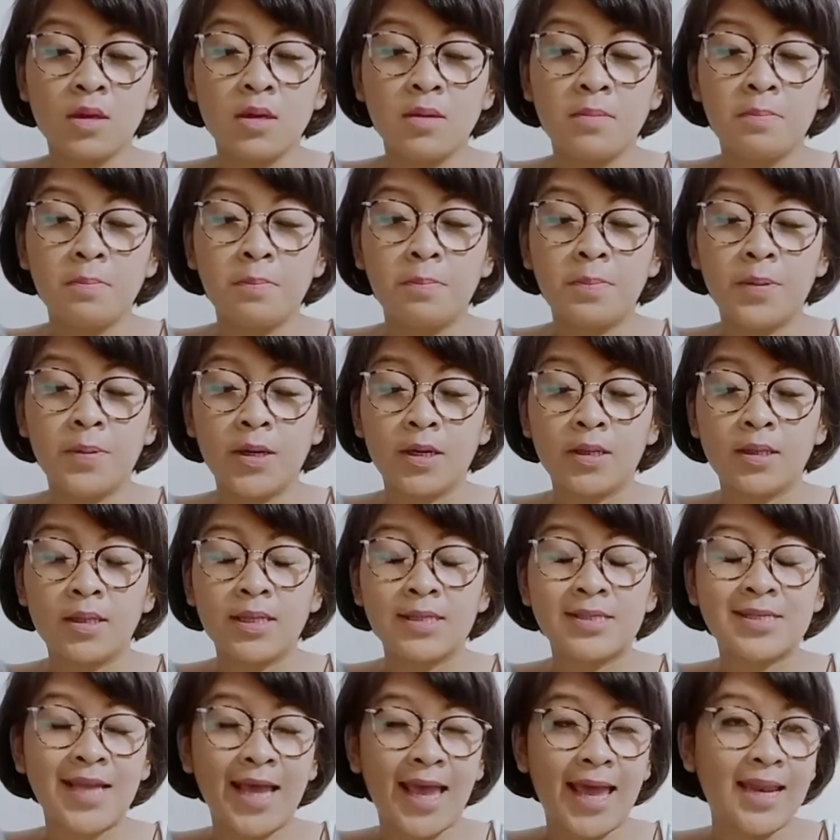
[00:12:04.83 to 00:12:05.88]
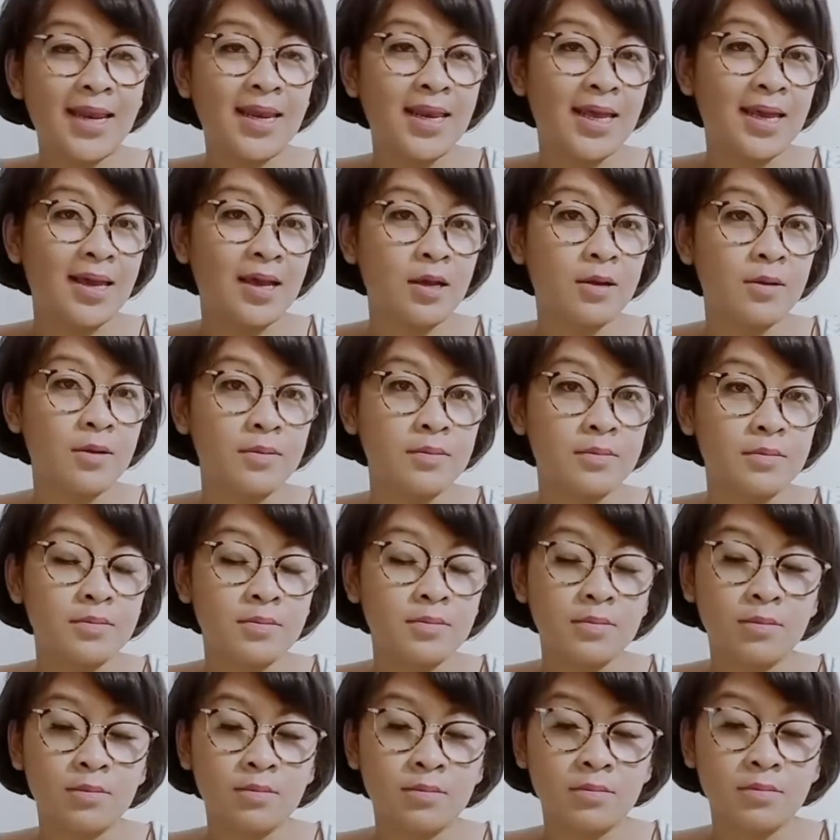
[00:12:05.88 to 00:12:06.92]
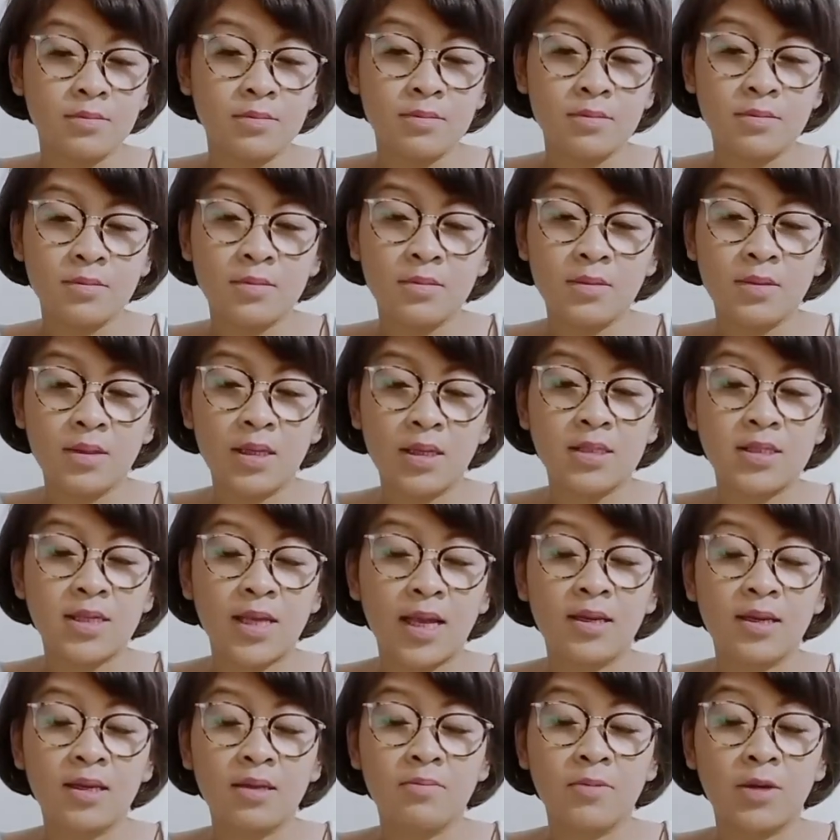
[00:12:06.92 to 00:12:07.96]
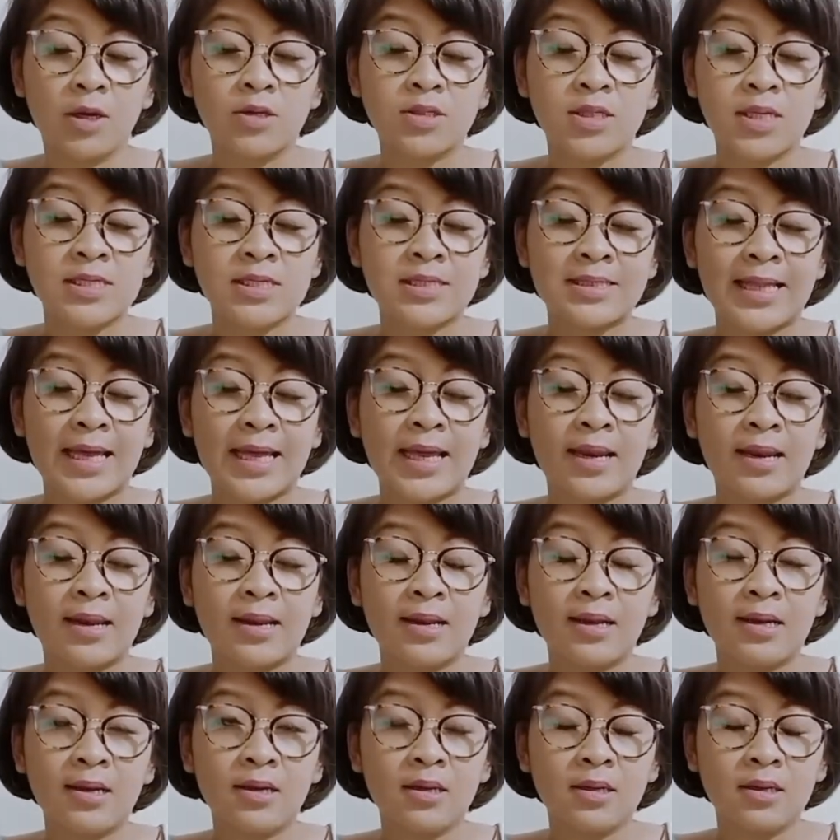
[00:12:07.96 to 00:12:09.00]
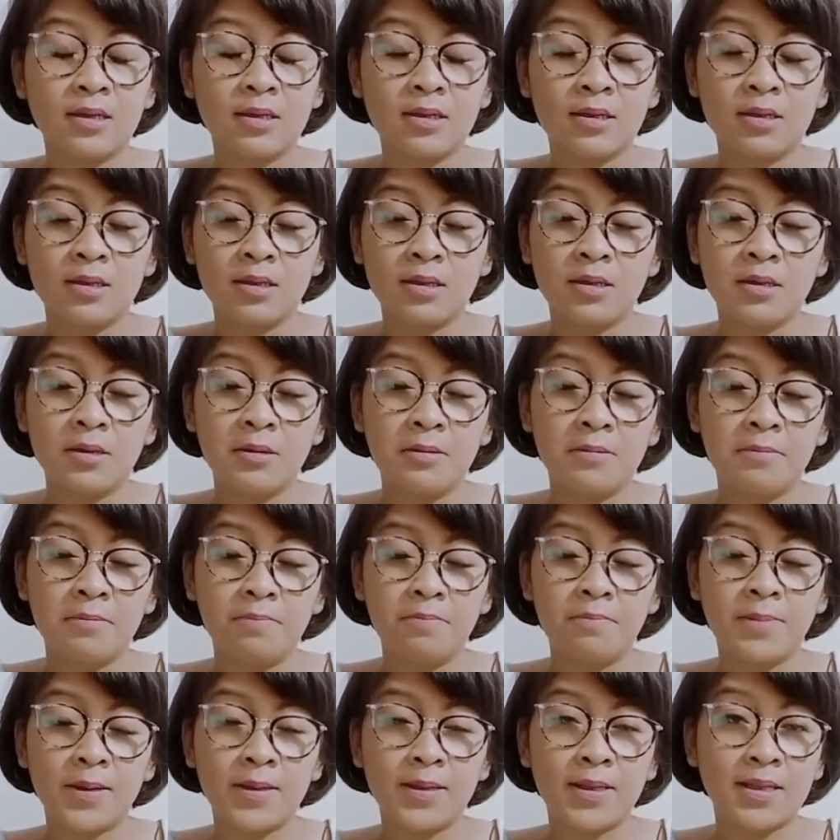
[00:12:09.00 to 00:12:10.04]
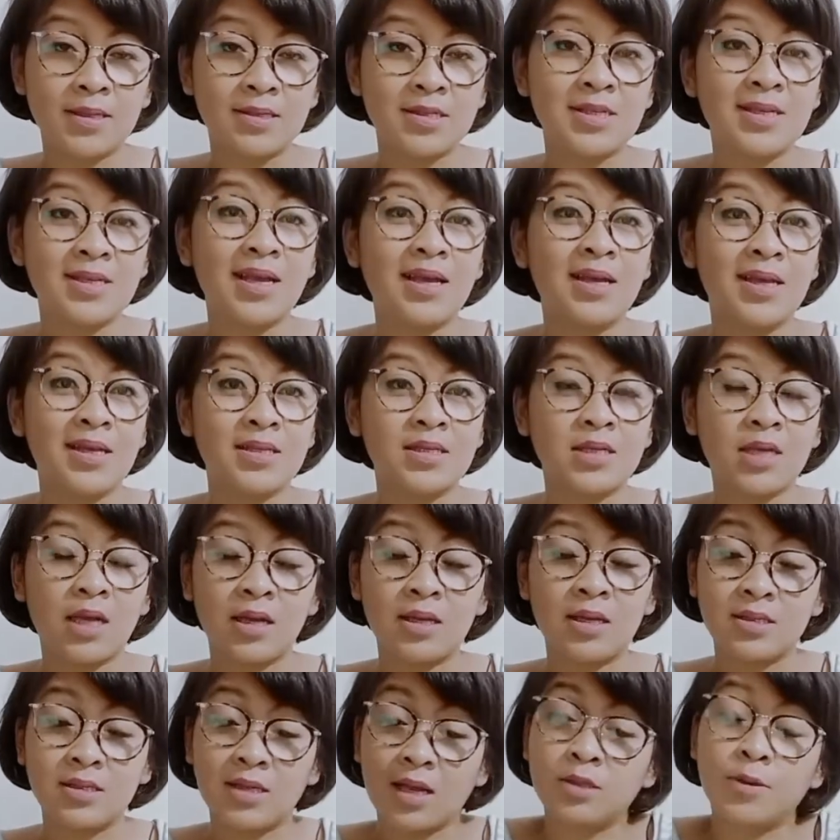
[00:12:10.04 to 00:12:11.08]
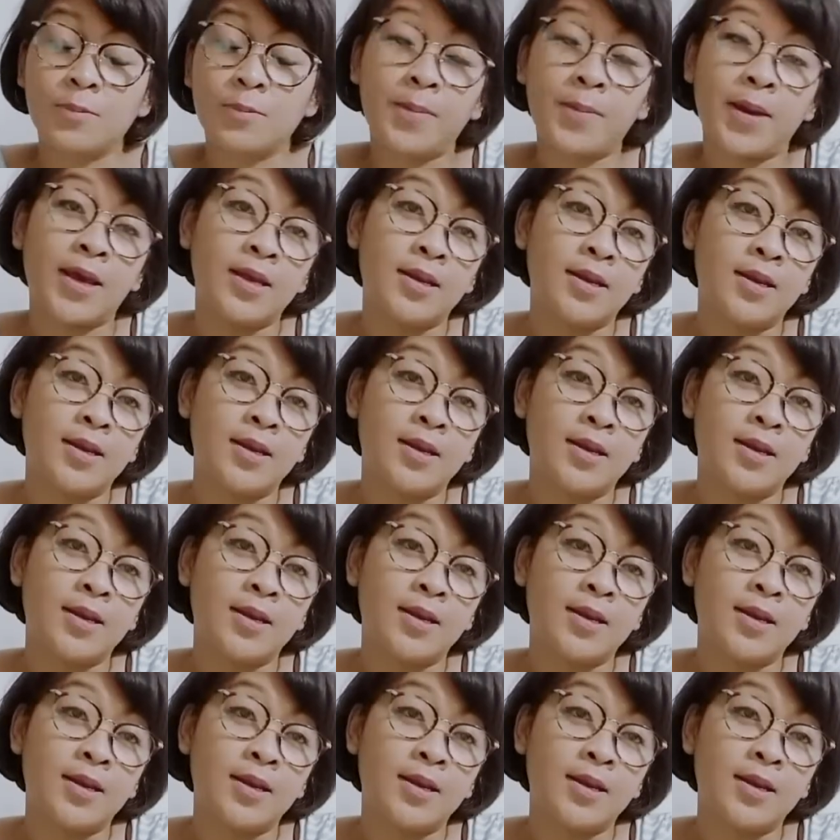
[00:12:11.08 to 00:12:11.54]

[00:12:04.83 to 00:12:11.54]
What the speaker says: But it's ending. It's ending because it's 10. But it's also pain.